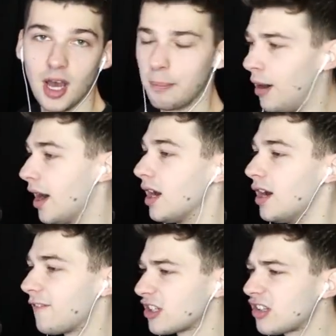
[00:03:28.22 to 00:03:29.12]
But
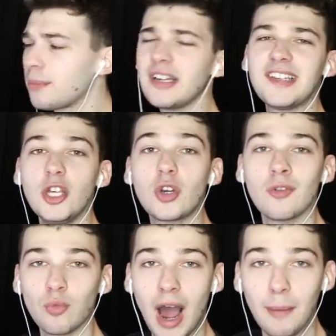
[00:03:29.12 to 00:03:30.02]
for some reason, you
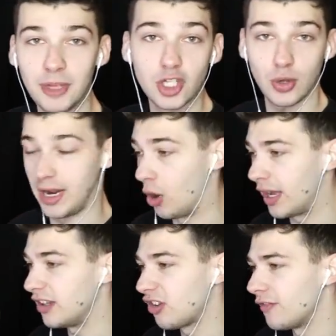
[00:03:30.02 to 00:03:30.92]
can rob the train, okay? So